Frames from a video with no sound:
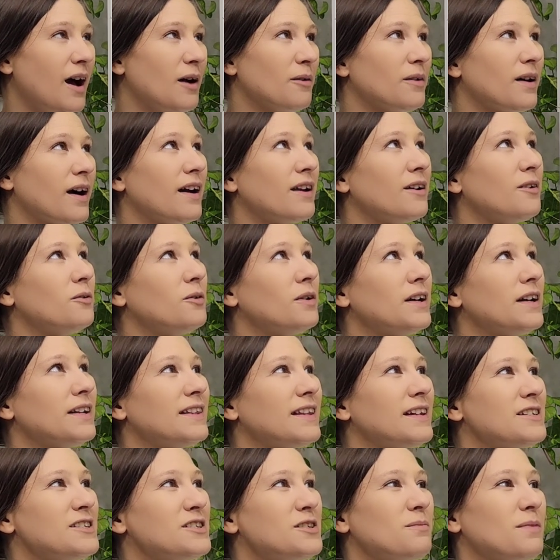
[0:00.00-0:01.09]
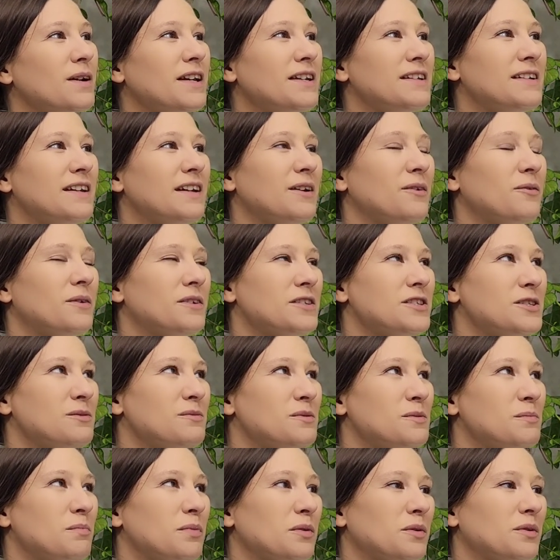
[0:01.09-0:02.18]
I'm kind of worried that she might have done it while
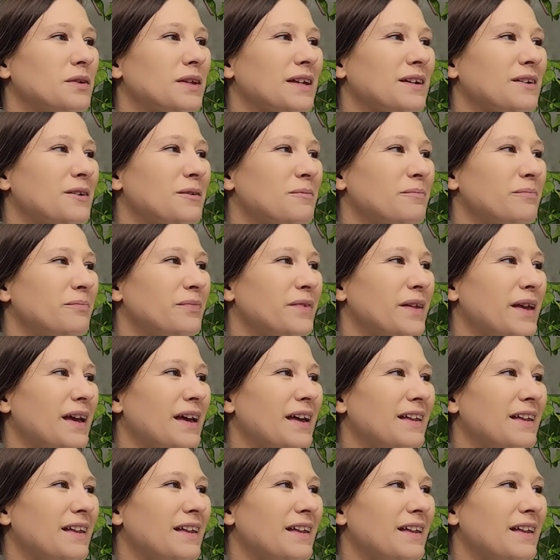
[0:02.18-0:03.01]
she was building them,